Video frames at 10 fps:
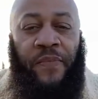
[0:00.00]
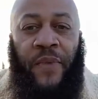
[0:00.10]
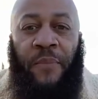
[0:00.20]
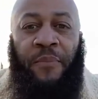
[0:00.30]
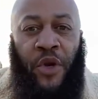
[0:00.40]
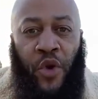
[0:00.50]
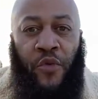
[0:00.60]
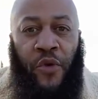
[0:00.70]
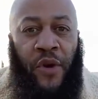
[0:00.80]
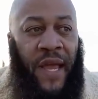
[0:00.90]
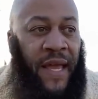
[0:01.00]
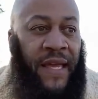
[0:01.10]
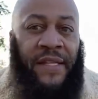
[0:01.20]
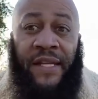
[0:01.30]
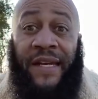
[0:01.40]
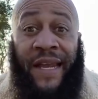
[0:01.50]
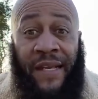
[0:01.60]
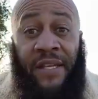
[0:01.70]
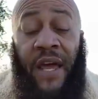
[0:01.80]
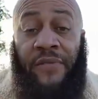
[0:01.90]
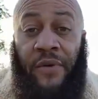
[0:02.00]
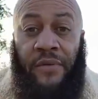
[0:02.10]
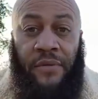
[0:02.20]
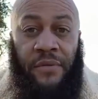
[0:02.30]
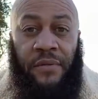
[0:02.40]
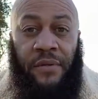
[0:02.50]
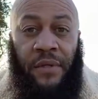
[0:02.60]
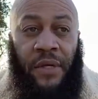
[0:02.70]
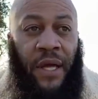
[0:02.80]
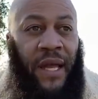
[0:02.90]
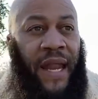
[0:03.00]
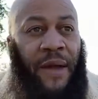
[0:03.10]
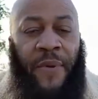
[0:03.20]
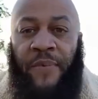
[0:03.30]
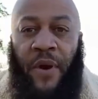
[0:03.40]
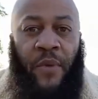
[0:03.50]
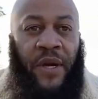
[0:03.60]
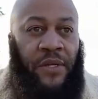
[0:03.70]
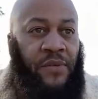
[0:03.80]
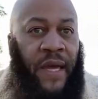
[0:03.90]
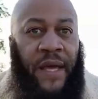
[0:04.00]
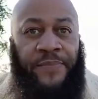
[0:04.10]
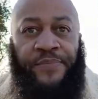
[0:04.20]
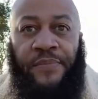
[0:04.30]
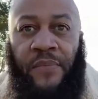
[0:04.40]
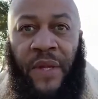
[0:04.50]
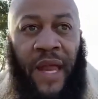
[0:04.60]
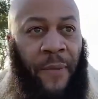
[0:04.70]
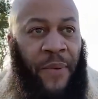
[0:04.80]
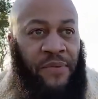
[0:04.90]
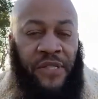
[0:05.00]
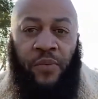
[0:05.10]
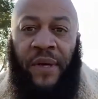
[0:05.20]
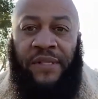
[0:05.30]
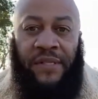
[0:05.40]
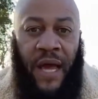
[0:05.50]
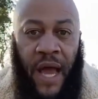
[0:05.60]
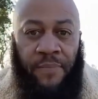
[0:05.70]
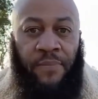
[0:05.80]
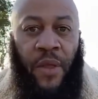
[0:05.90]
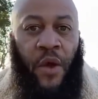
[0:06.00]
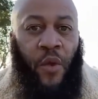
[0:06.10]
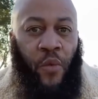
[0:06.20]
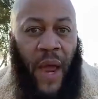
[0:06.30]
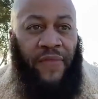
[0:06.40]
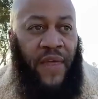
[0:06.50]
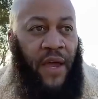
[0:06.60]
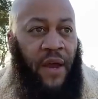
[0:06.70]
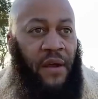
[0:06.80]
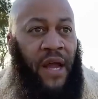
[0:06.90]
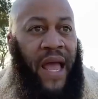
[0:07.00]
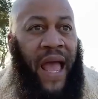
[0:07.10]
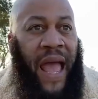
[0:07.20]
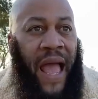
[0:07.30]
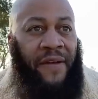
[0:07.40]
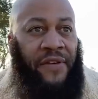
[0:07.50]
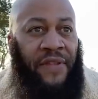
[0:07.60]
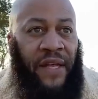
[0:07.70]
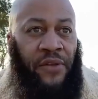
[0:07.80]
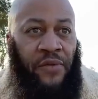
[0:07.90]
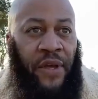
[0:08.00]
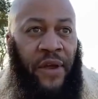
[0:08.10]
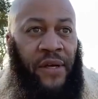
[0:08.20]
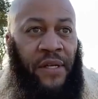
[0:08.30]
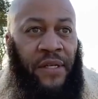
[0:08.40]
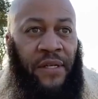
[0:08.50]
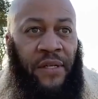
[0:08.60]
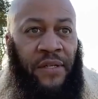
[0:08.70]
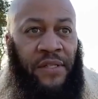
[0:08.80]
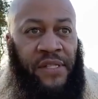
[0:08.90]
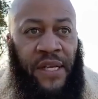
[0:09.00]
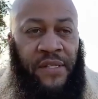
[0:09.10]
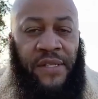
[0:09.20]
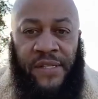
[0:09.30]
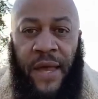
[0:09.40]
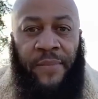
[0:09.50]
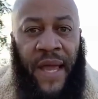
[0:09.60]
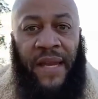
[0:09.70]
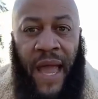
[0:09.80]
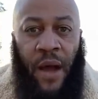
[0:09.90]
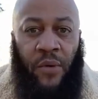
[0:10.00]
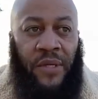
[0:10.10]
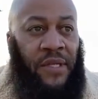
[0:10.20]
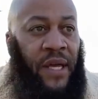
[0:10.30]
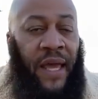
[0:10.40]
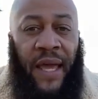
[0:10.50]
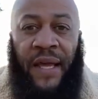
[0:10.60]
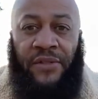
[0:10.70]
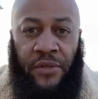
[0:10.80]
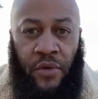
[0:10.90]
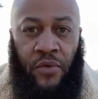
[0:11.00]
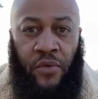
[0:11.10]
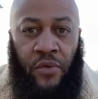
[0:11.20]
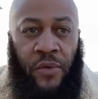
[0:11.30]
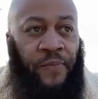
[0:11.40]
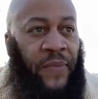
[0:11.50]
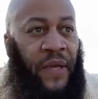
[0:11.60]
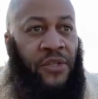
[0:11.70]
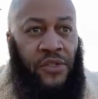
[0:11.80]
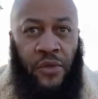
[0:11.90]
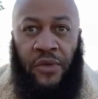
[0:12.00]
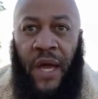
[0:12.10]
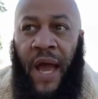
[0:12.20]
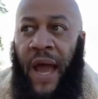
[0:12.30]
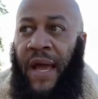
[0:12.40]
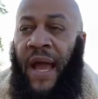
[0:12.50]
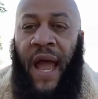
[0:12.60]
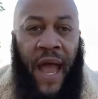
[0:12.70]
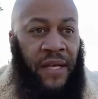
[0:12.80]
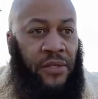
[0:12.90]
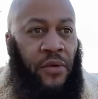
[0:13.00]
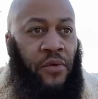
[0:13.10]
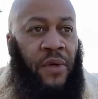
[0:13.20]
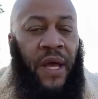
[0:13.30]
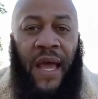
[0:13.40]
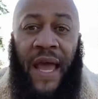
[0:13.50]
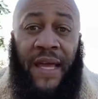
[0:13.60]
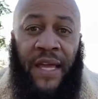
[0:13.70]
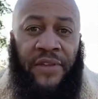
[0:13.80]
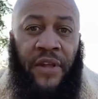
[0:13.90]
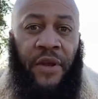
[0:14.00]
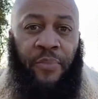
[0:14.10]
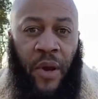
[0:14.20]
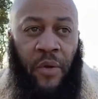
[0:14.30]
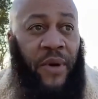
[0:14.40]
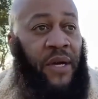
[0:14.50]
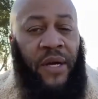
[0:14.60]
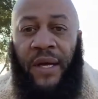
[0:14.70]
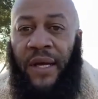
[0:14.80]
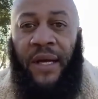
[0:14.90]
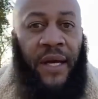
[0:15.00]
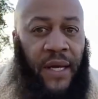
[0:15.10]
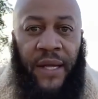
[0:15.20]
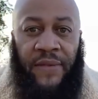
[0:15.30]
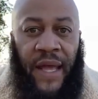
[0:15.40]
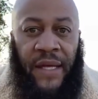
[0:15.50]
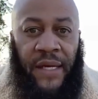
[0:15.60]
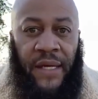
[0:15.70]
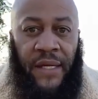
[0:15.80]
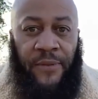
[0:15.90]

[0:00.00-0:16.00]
maneuver and get to the next level. A lot of people don't want to do that. A lot of people just want to stop right there after they do their 6 to 7, 8 hours in school, junior high, high school, and get their diploma. They good.